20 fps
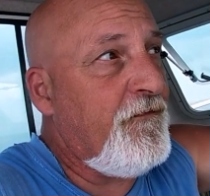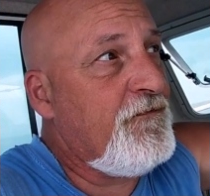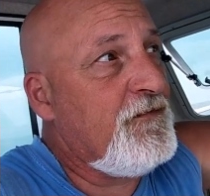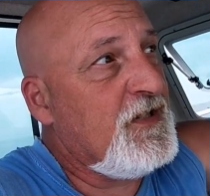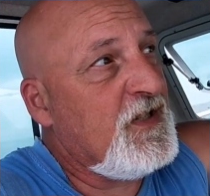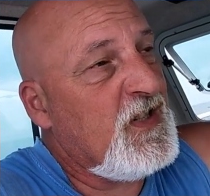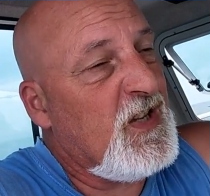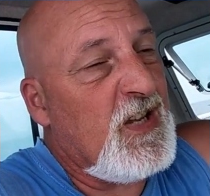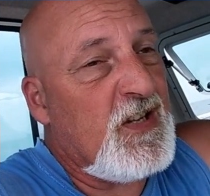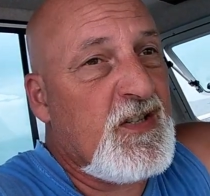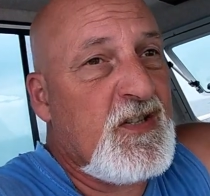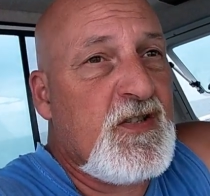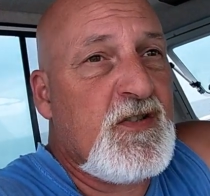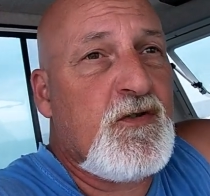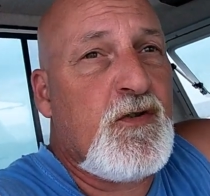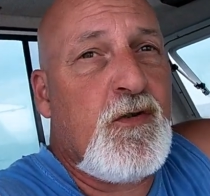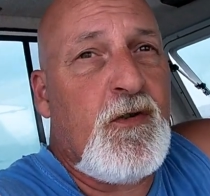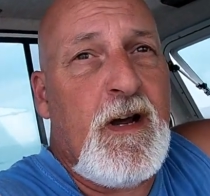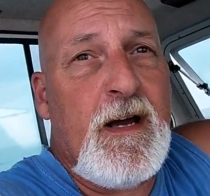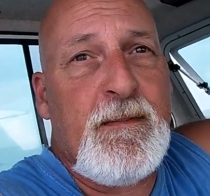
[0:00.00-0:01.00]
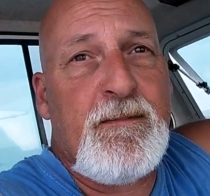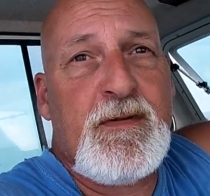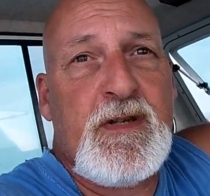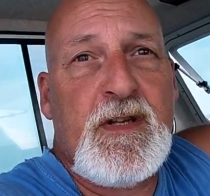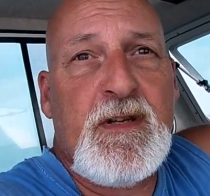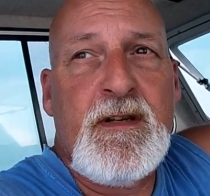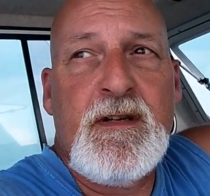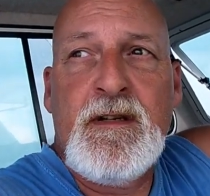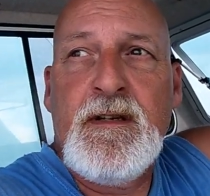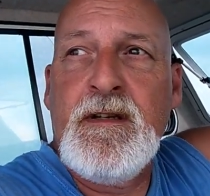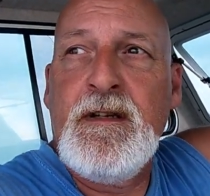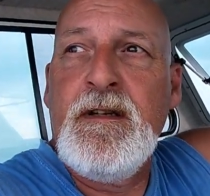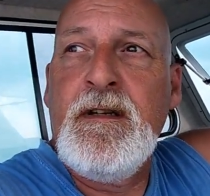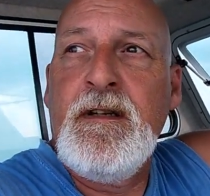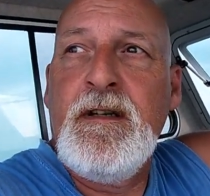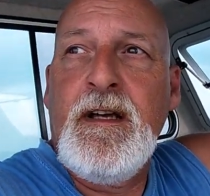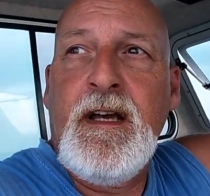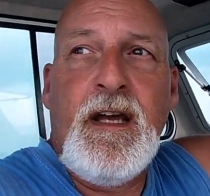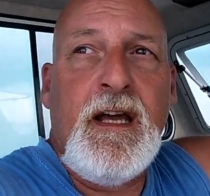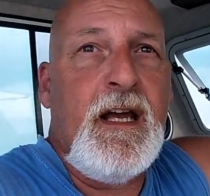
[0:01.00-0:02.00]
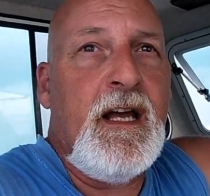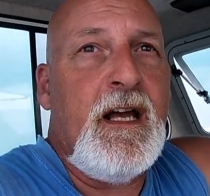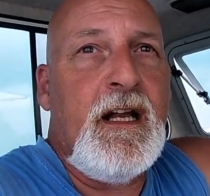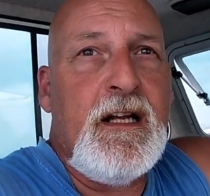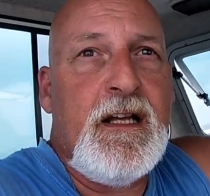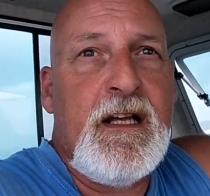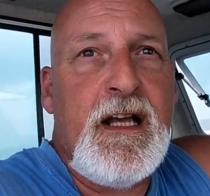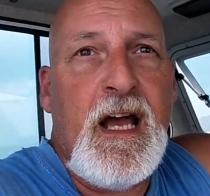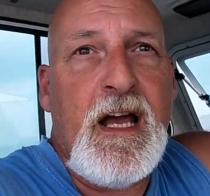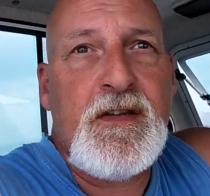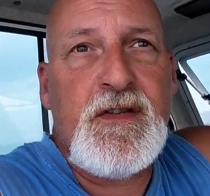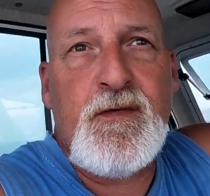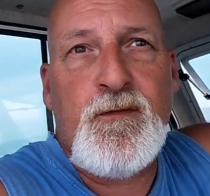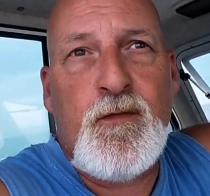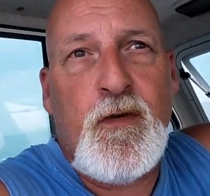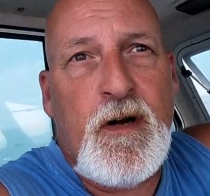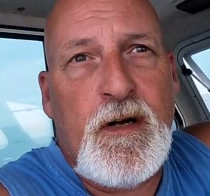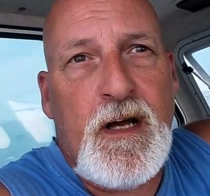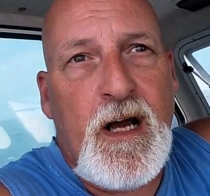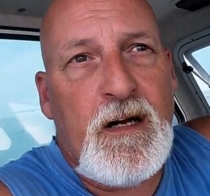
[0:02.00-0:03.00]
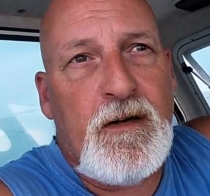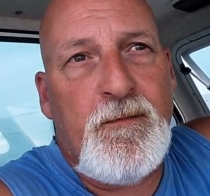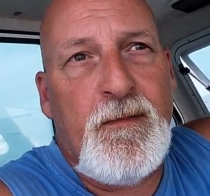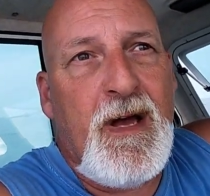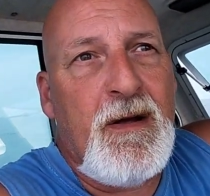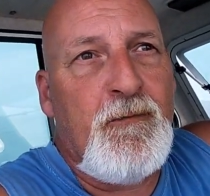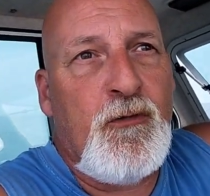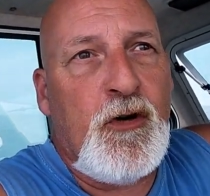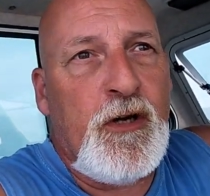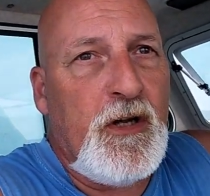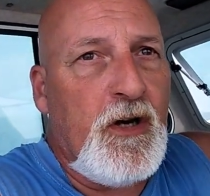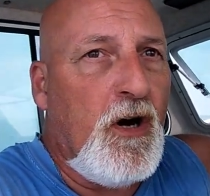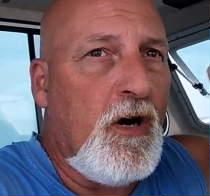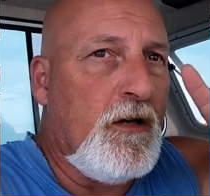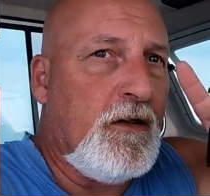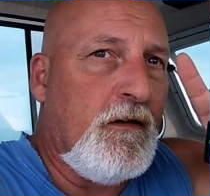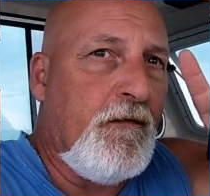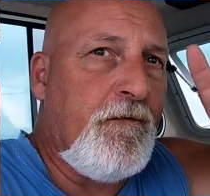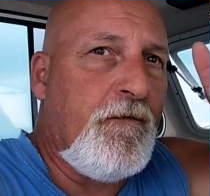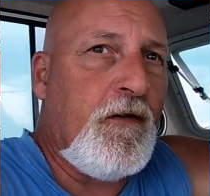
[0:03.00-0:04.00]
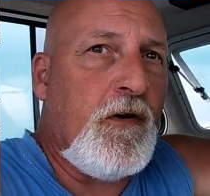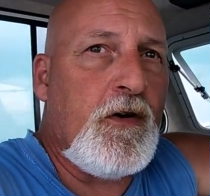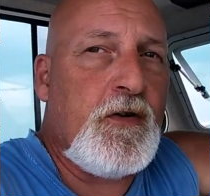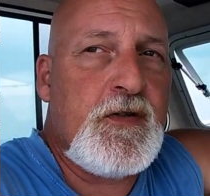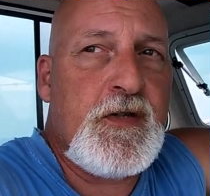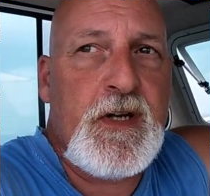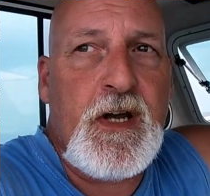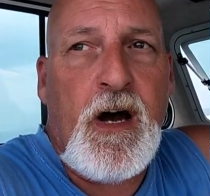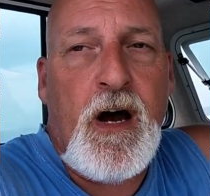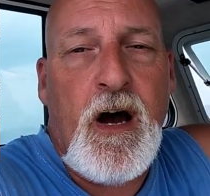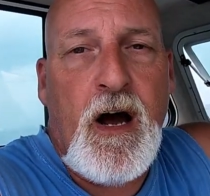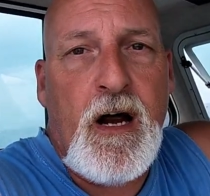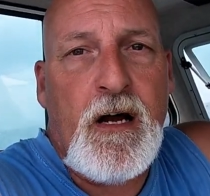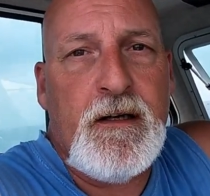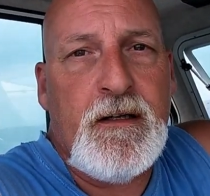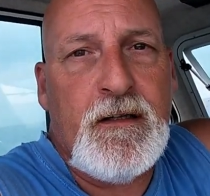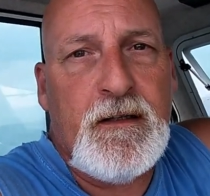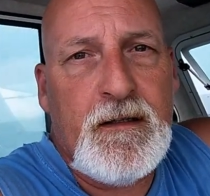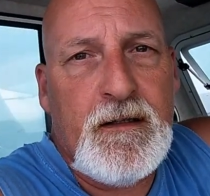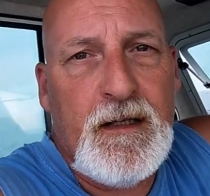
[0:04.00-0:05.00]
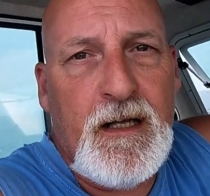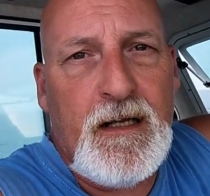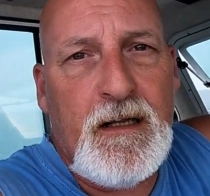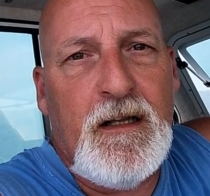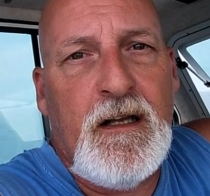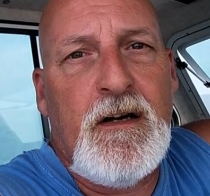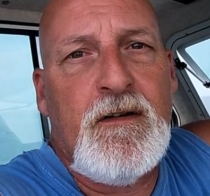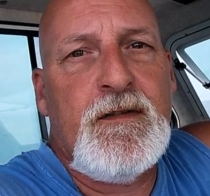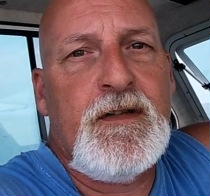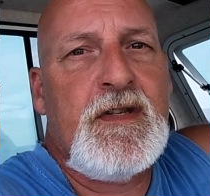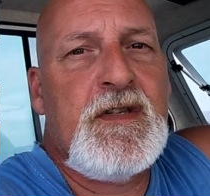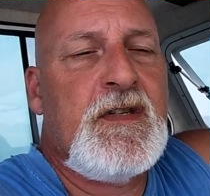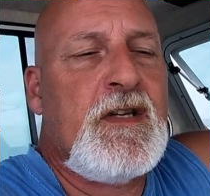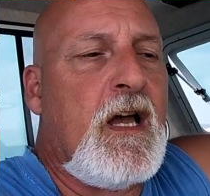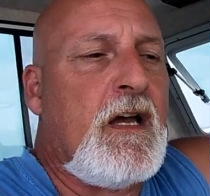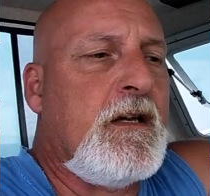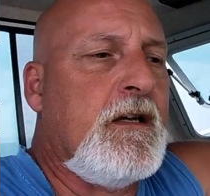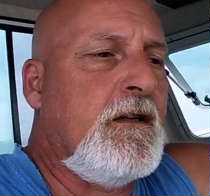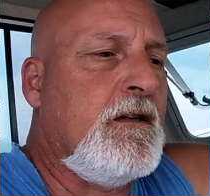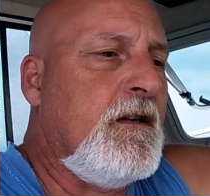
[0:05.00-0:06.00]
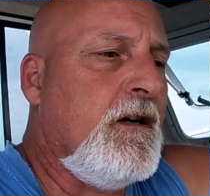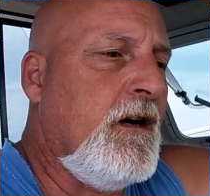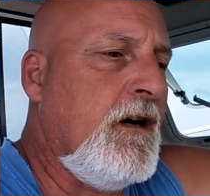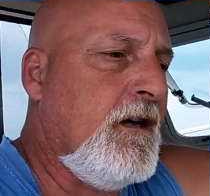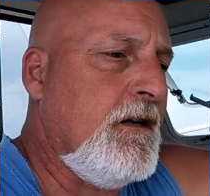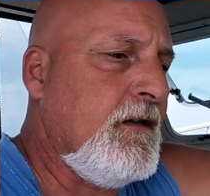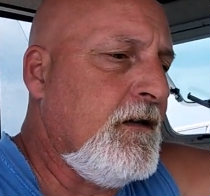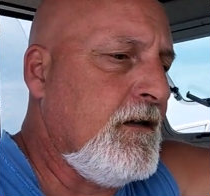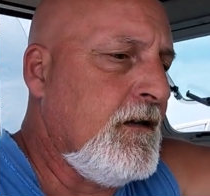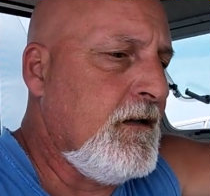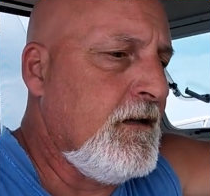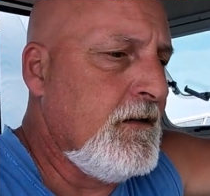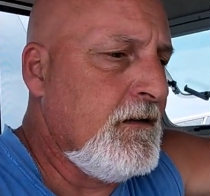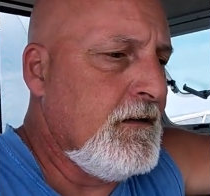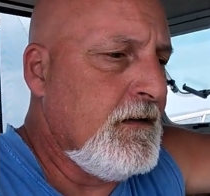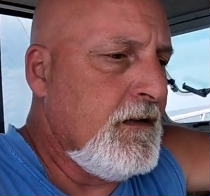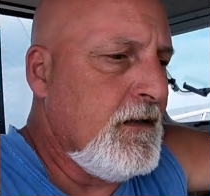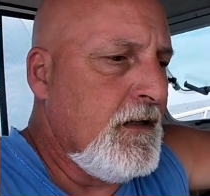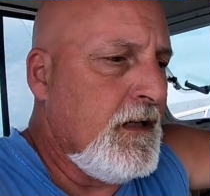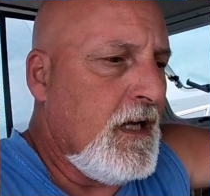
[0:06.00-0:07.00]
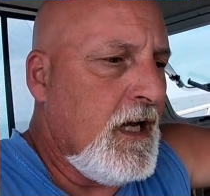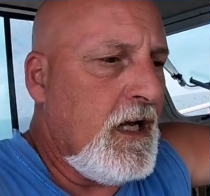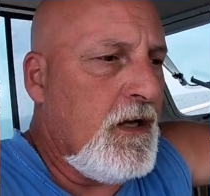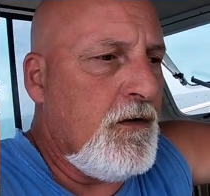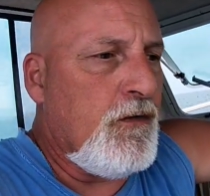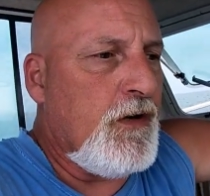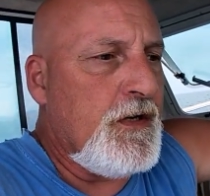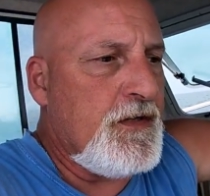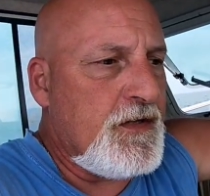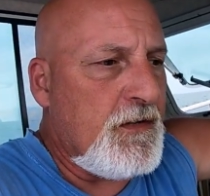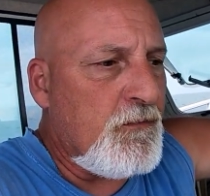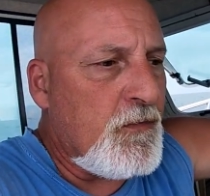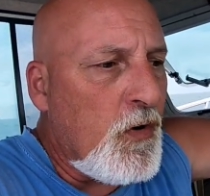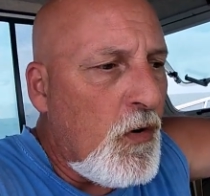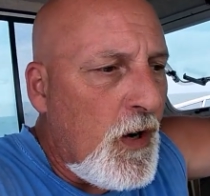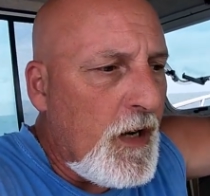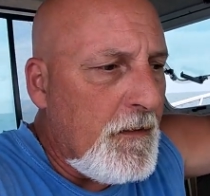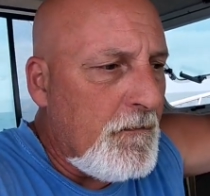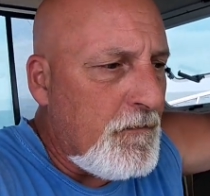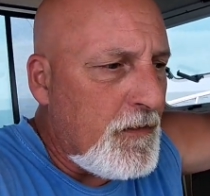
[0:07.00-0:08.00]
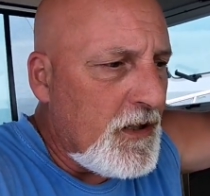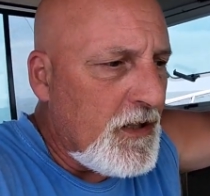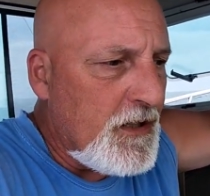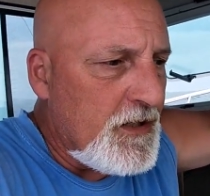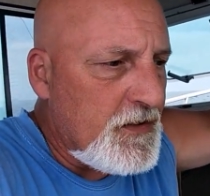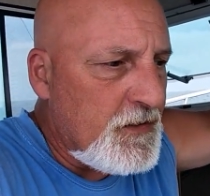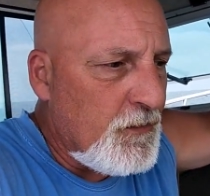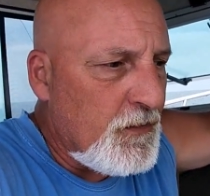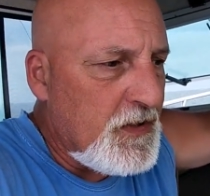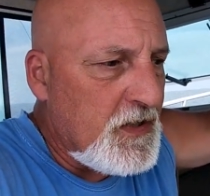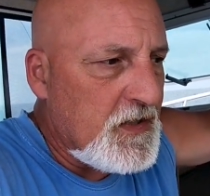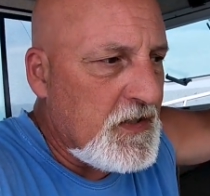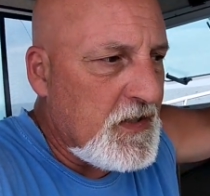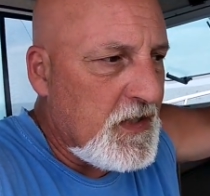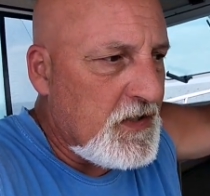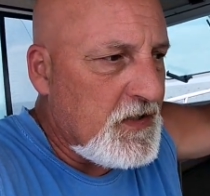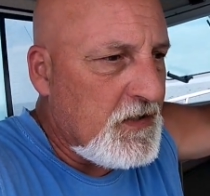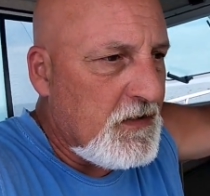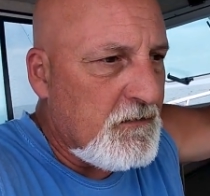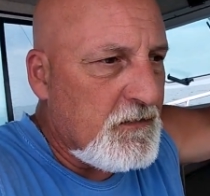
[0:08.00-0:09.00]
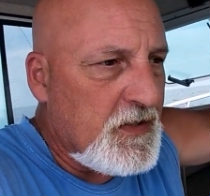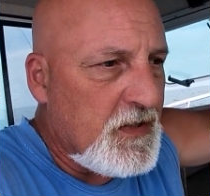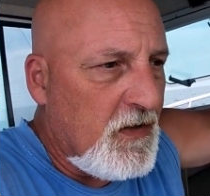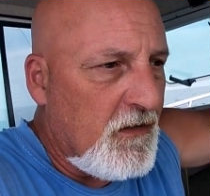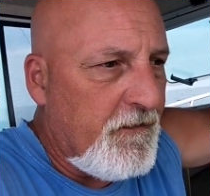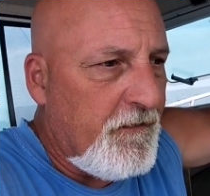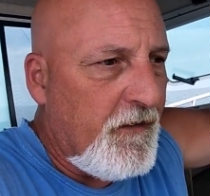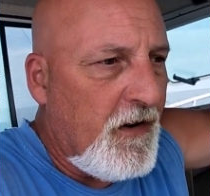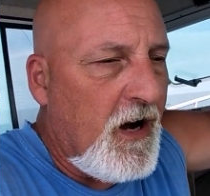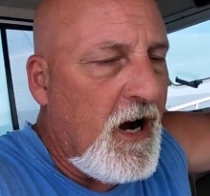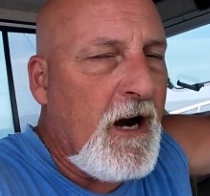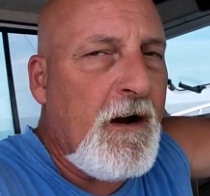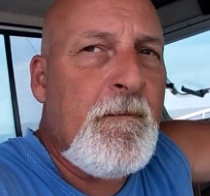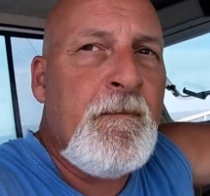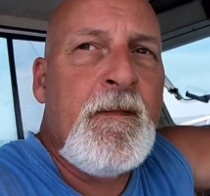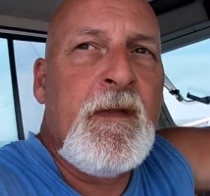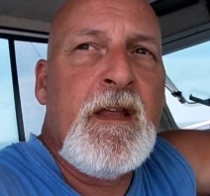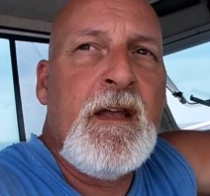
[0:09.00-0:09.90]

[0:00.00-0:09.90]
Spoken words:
6 trips, and it hasn't run out of memory on the first card, let alone the second card. Anyways, I'm quite pleased with the system so far.